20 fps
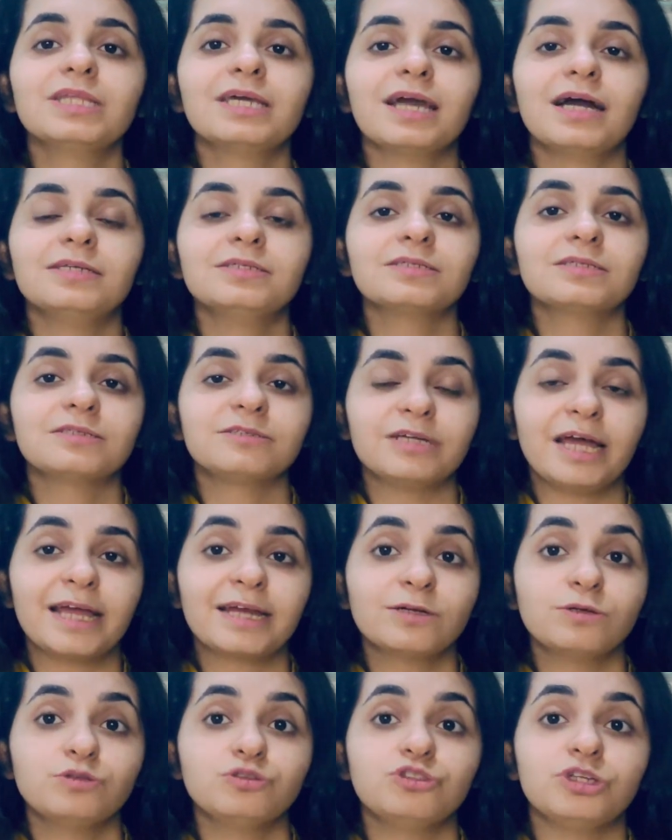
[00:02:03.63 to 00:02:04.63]
they are
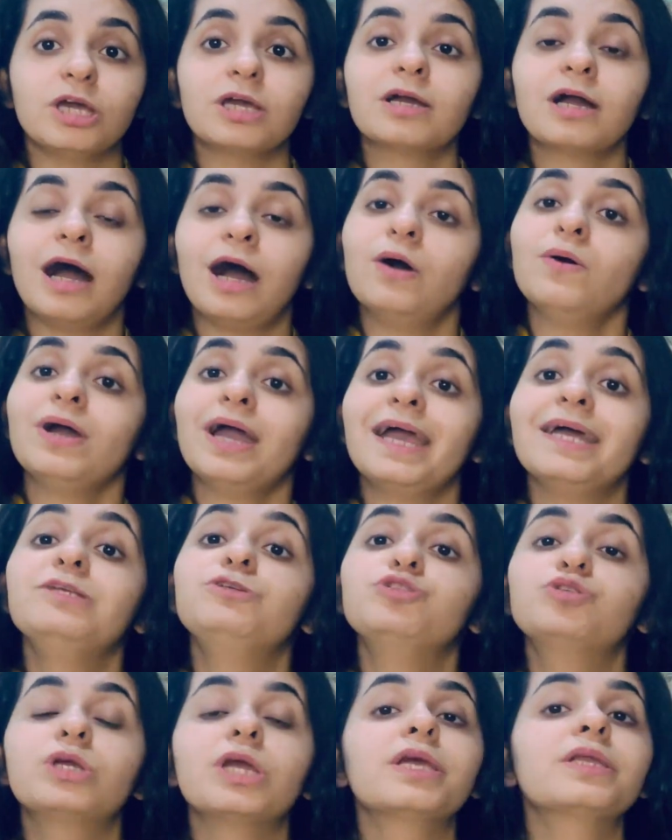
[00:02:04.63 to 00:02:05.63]
trying to check how
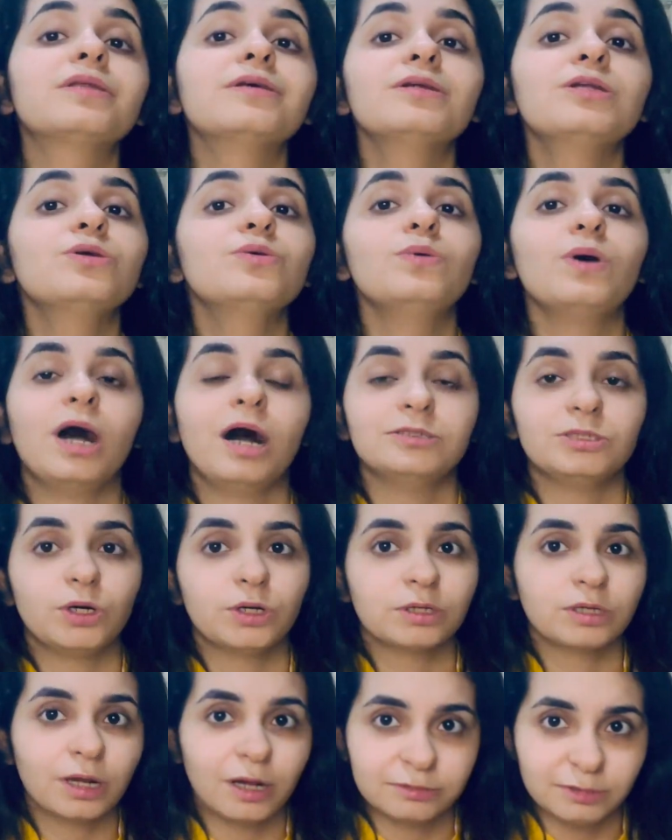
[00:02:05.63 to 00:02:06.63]
educated you are
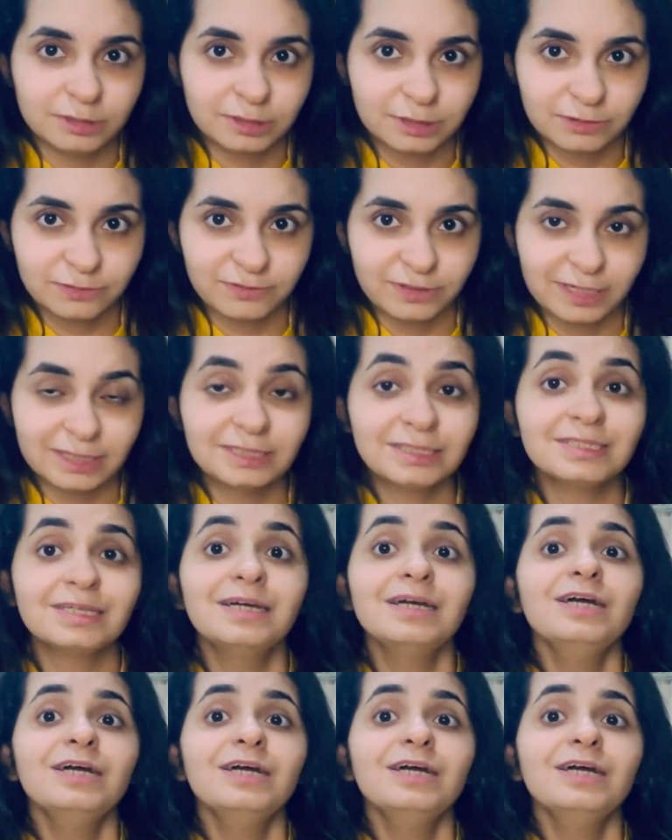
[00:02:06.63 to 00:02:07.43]
on current affairs.